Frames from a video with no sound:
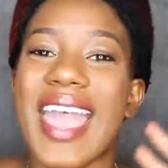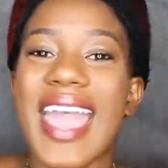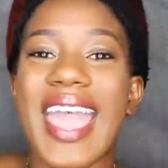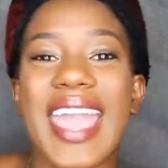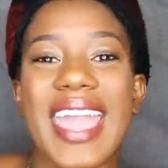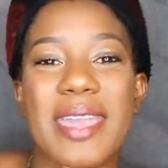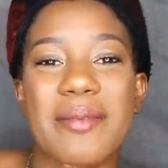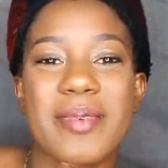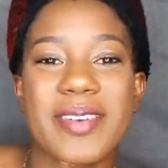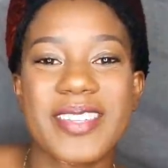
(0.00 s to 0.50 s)

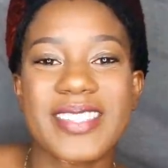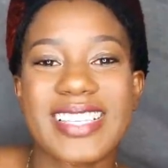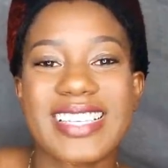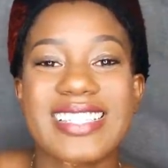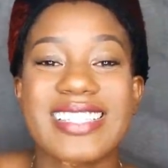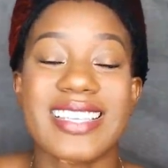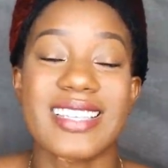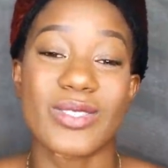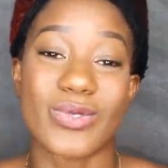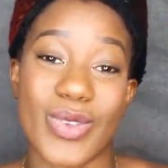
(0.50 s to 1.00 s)
Hey
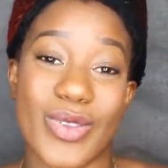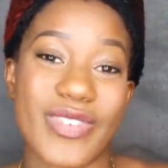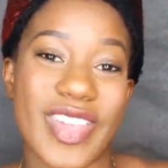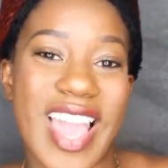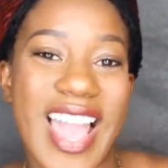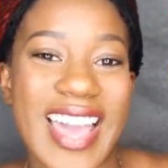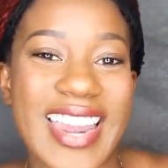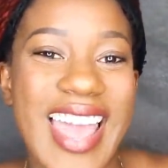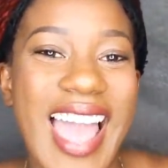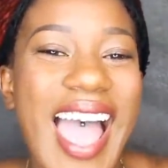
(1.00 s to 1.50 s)
beauties, it's
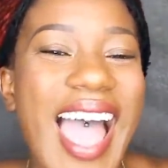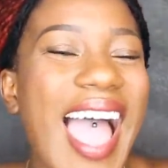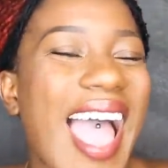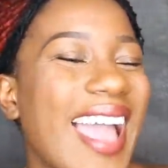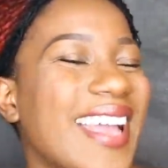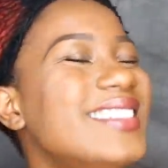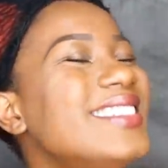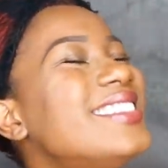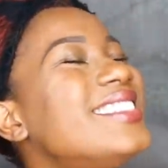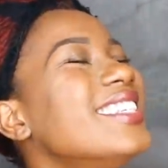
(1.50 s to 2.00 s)
Viviana,
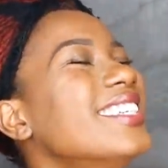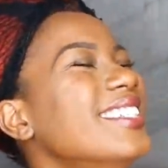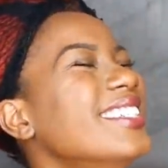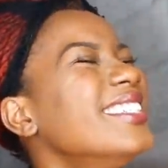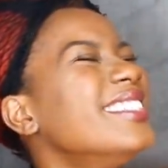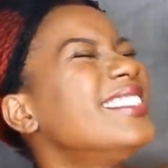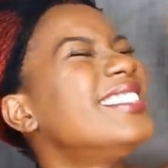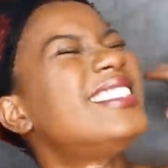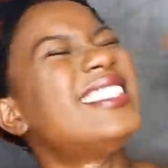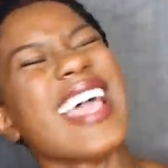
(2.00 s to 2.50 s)
and
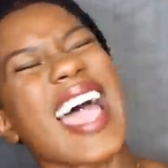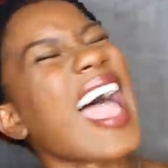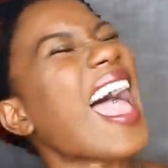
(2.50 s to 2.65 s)
today,